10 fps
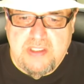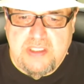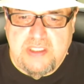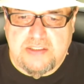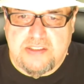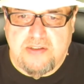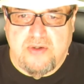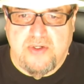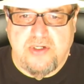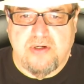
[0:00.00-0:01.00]
And
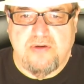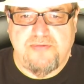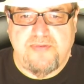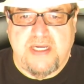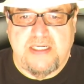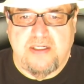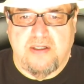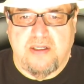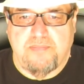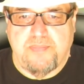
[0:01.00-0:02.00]
so you're going to find
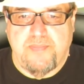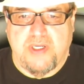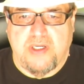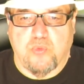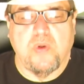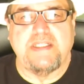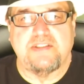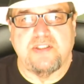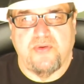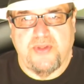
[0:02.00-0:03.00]
a
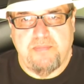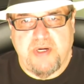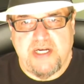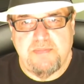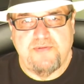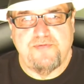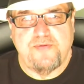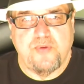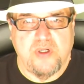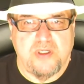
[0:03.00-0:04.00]
rental that might have been
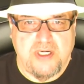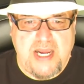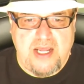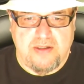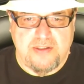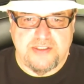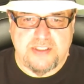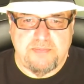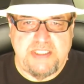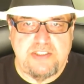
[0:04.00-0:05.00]
$400
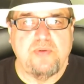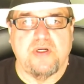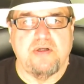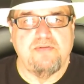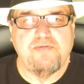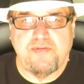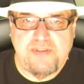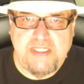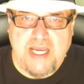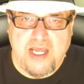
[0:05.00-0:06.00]
to be
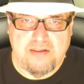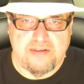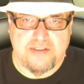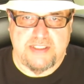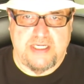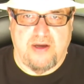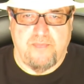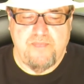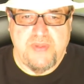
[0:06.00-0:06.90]
$250 now.